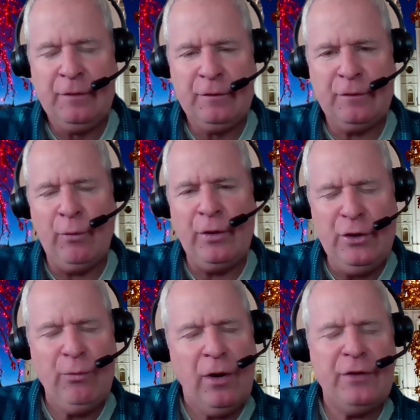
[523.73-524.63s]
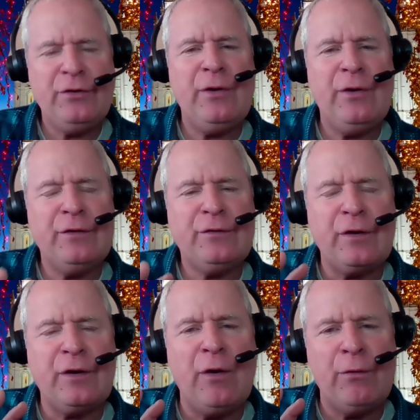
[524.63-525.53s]
So what you want to do is to
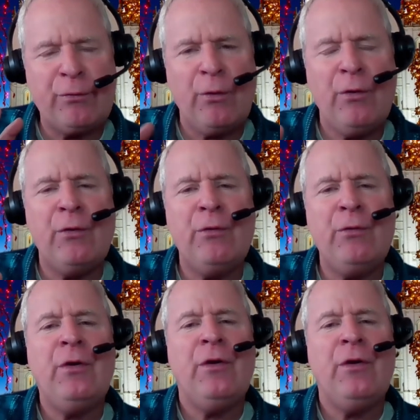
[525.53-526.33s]
go through